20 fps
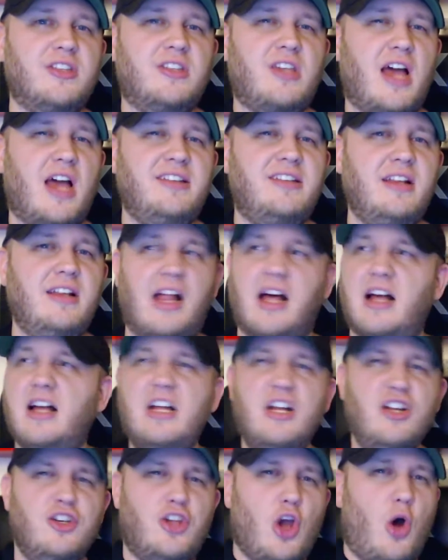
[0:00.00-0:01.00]
Godzilla.
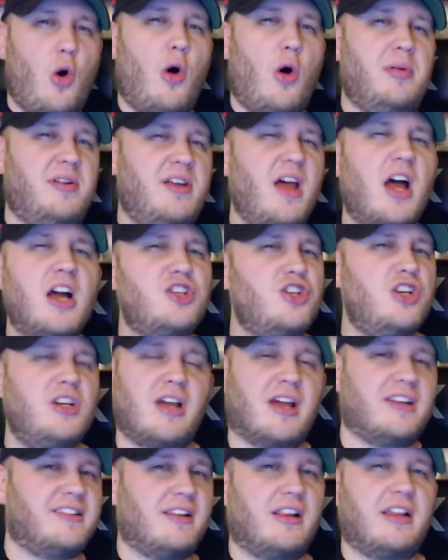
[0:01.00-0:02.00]
Toho production,
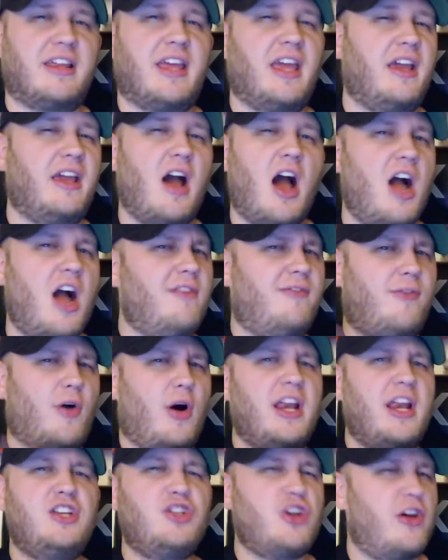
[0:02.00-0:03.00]
Godzilla and King Kong
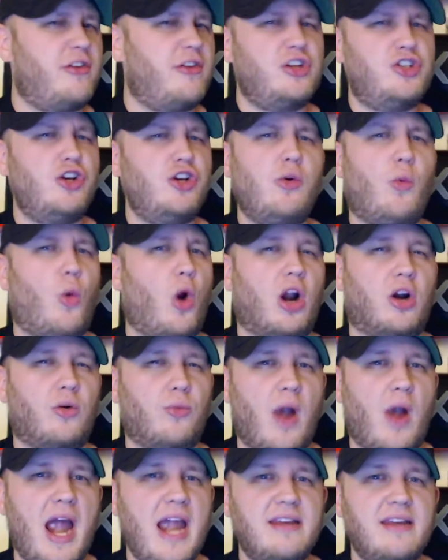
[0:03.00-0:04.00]
fought each other. It should work,
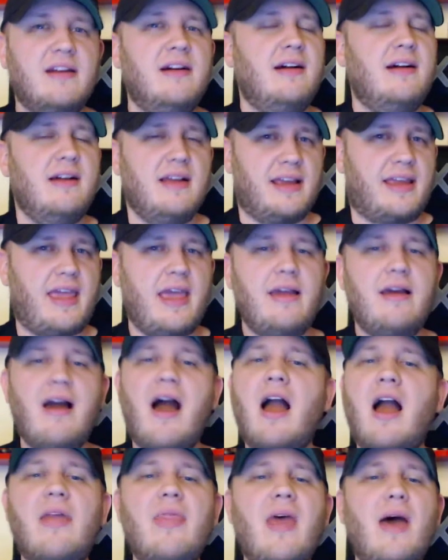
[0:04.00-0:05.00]
right? King
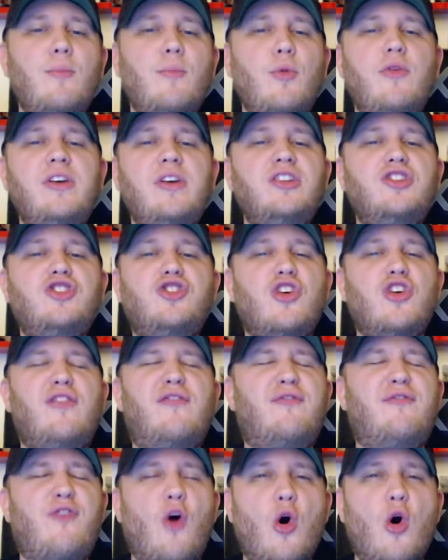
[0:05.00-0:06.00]
Kong in that movie stood
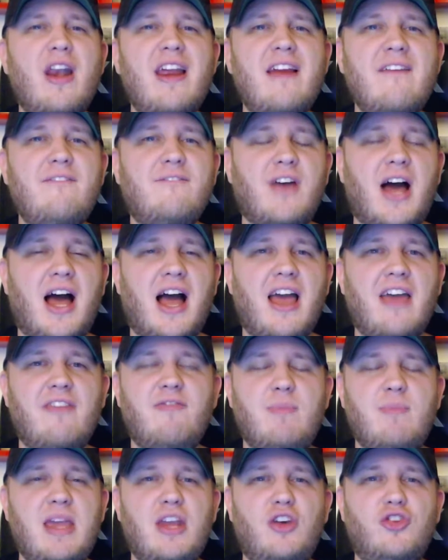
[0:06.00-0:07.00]
45
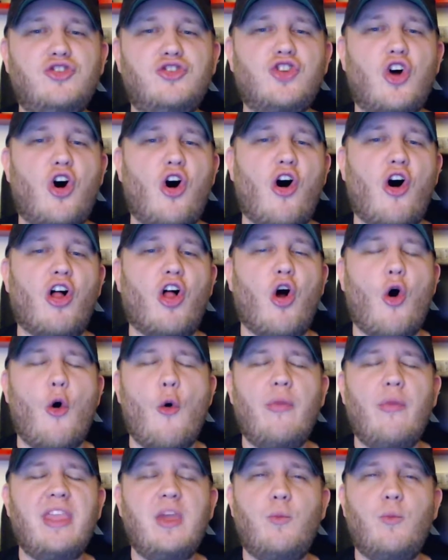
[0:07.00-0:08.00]
meters tall,
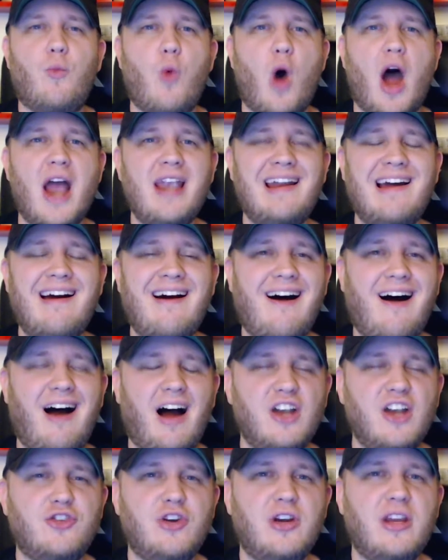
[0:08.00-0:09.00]
only
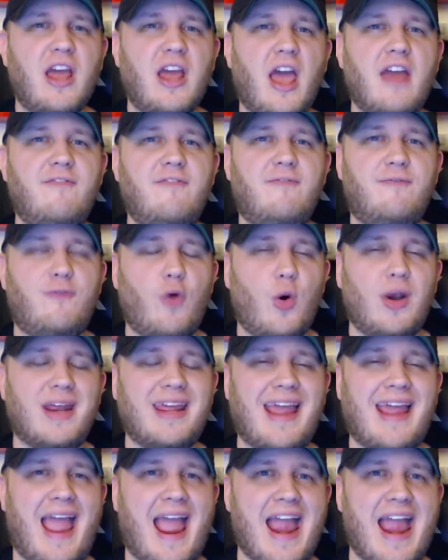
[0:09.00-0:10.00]

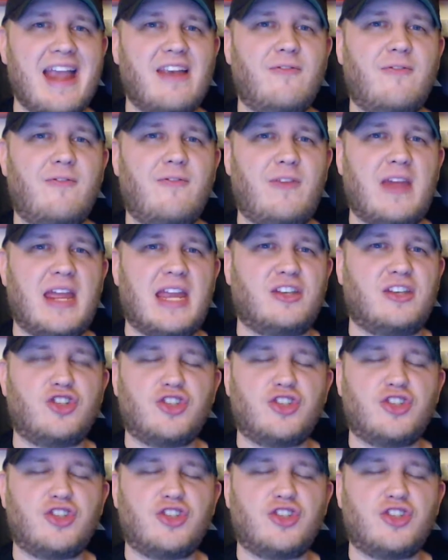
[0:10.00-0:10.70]
148 feet.